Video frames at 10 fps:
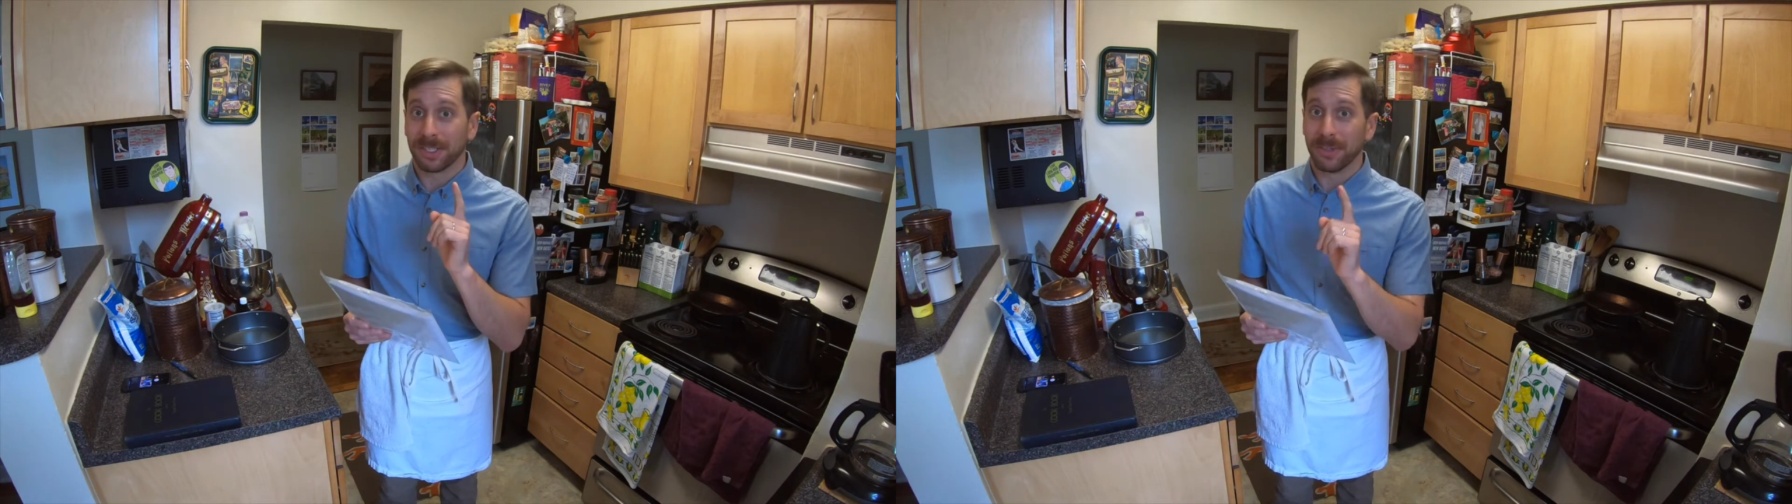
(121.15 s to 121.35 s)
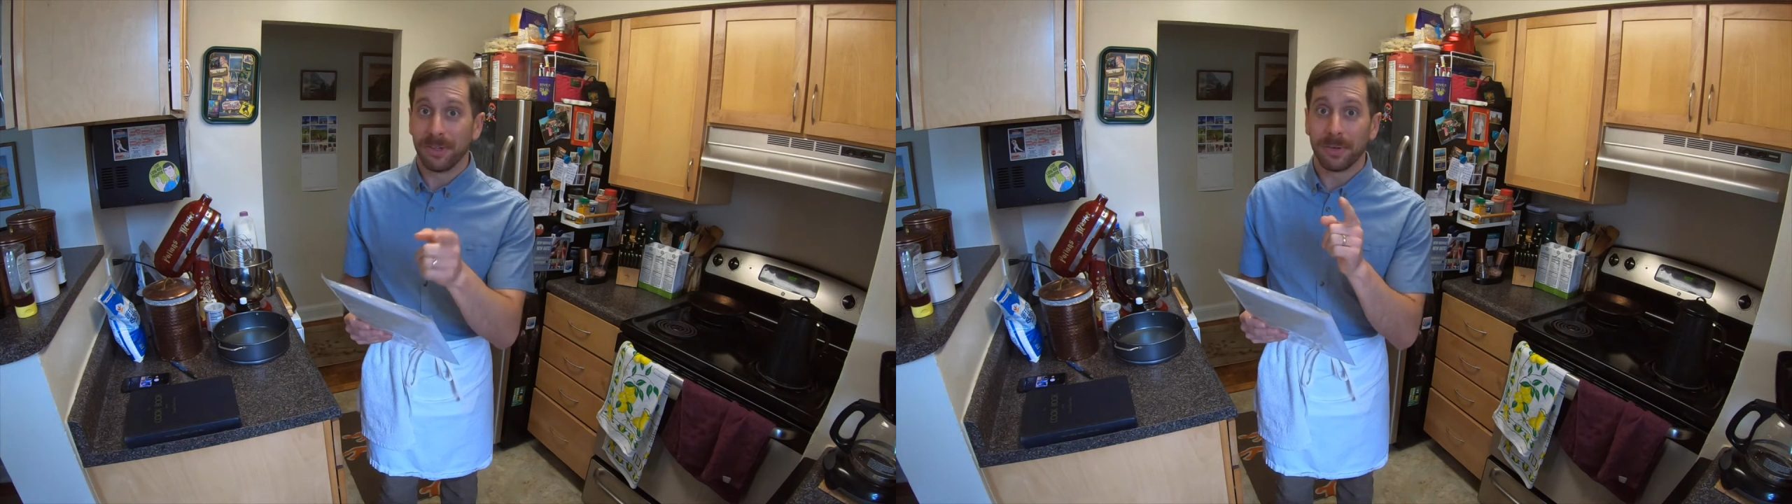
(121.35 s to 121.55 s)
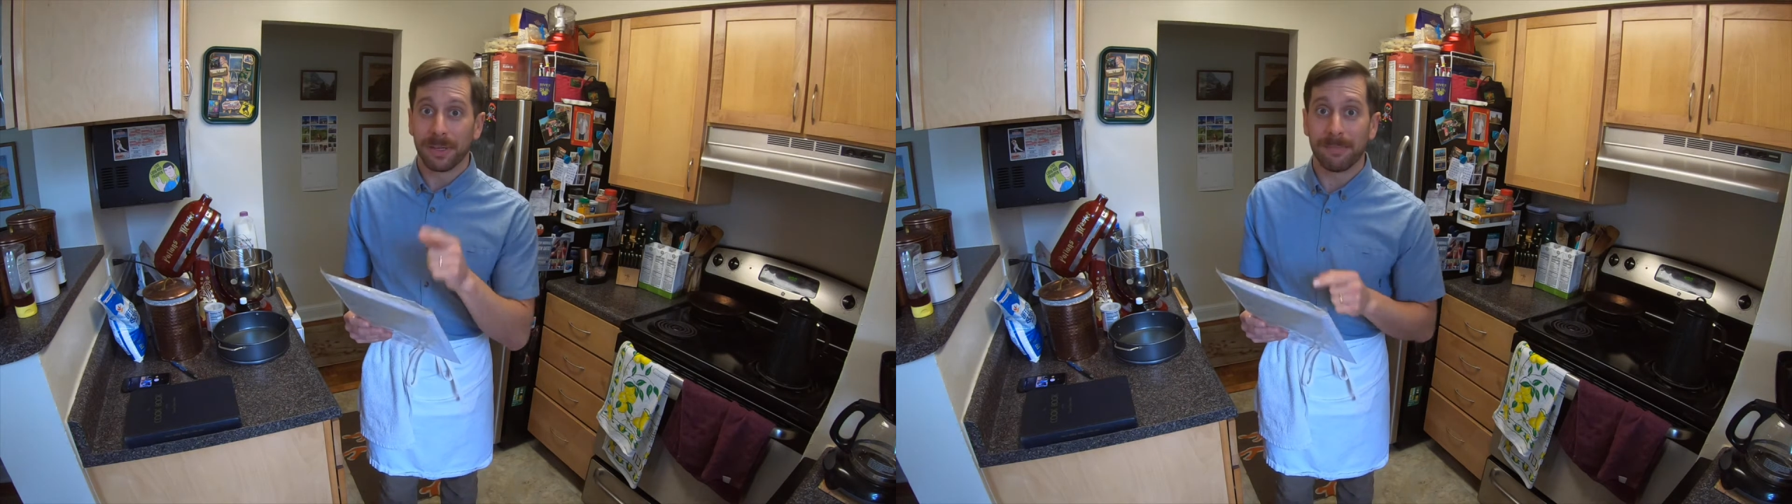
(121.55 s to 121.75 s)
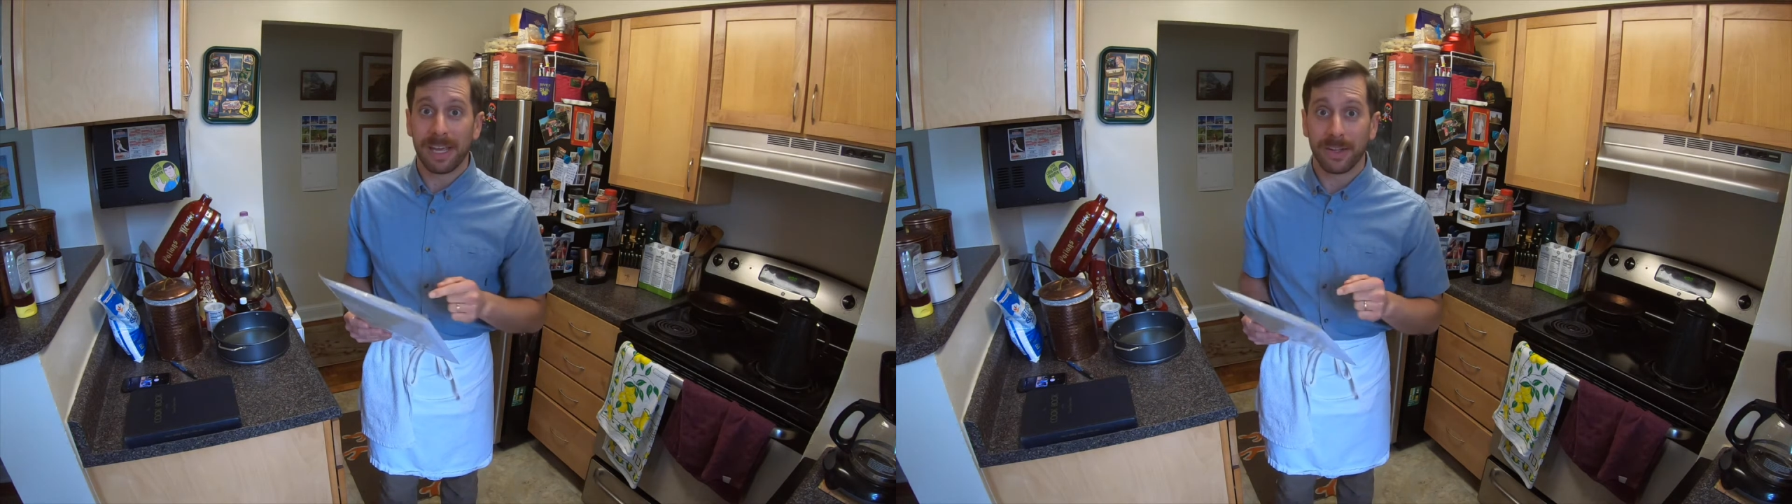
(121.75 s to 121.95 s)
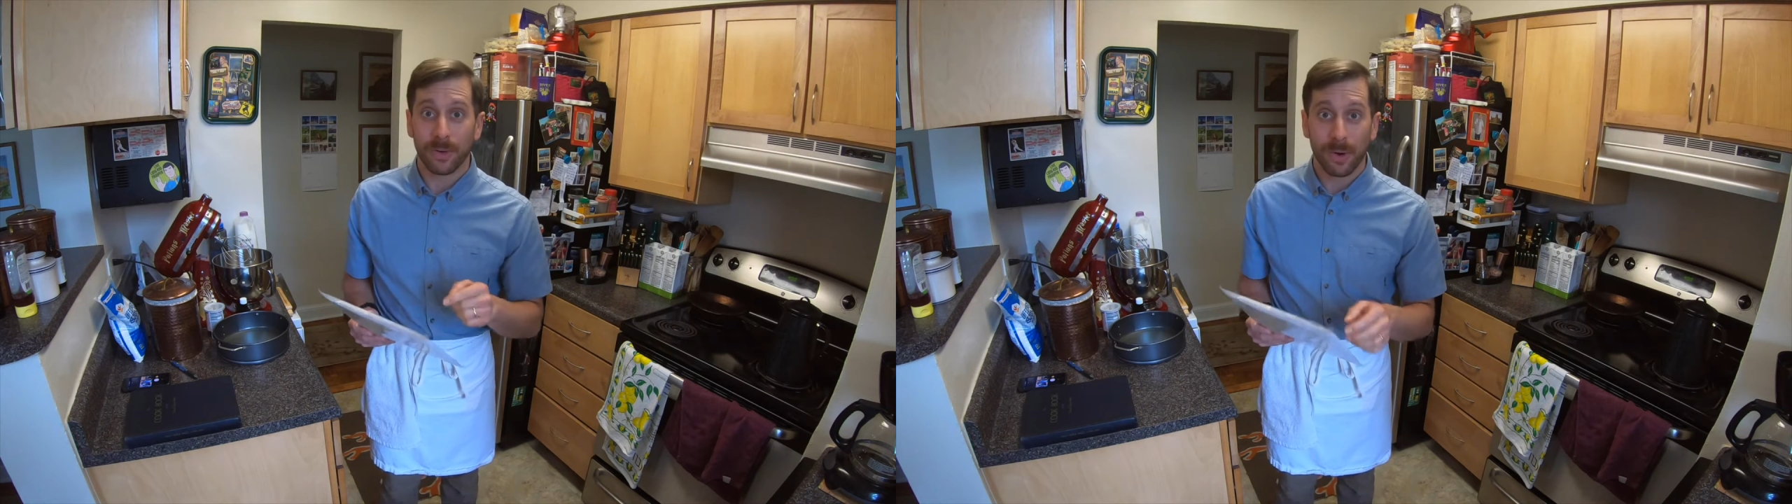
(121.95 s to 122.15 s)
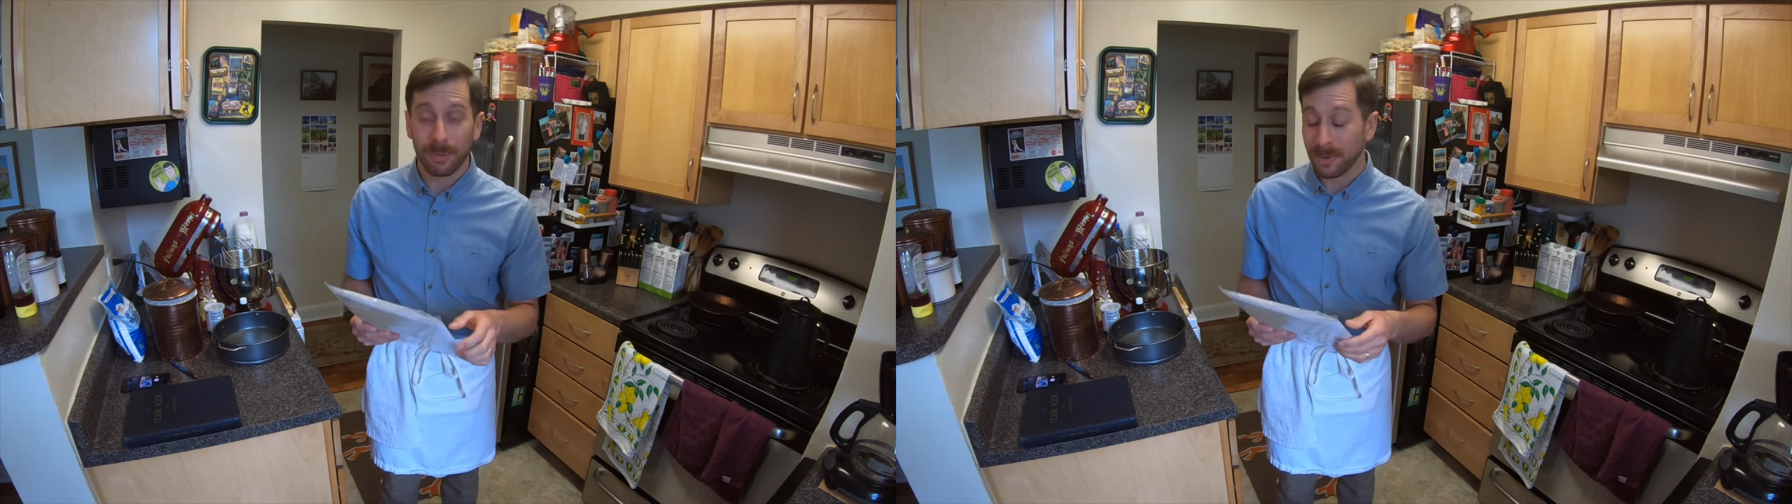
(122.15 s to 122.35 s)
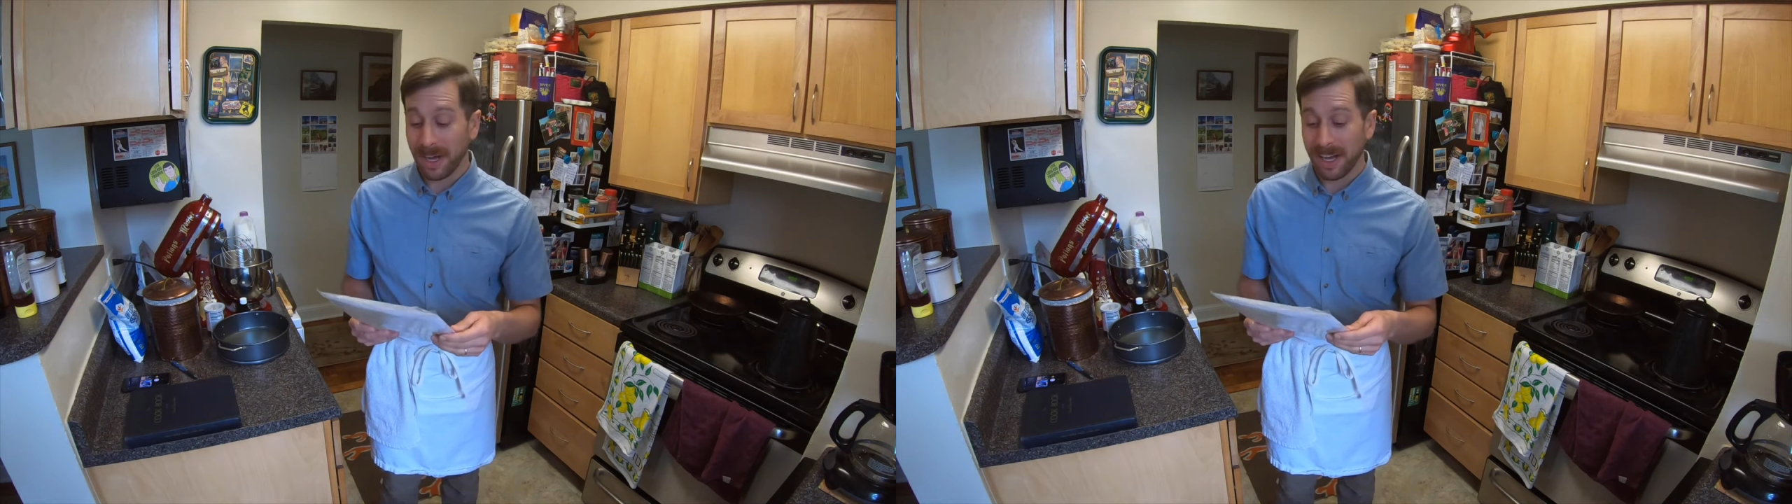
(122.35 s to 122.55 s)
so you can make your own